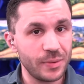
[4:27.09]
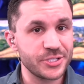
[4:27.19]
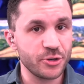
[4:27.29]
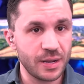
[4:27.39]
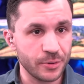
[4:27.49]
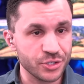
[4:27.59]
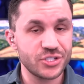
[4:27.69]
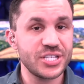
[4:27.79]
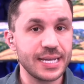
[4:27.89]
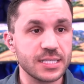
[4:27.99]
it's November
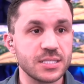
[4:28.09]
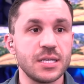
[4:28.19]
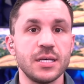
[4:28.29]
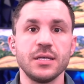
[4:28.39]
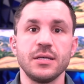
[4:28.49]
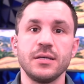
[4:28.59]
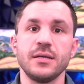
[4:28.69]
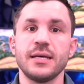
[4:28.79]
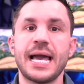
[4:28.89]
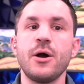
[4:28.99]
6th,
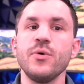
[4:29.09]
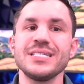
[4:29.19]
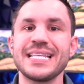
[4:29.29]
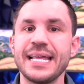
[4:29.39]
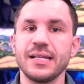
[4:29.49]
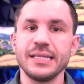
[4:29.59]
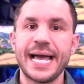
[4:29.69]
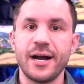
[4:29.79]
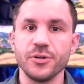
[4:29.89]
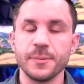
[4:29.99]
how is that
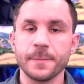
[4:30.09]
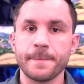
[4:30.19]
allowed?